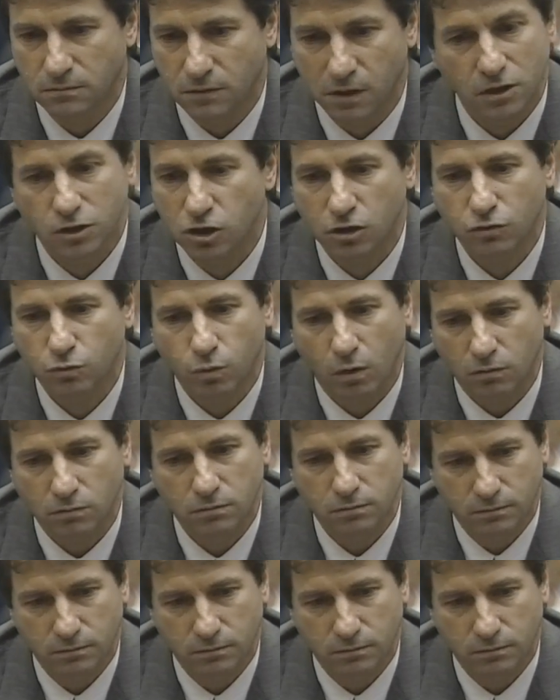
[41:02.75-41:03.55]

It just won't.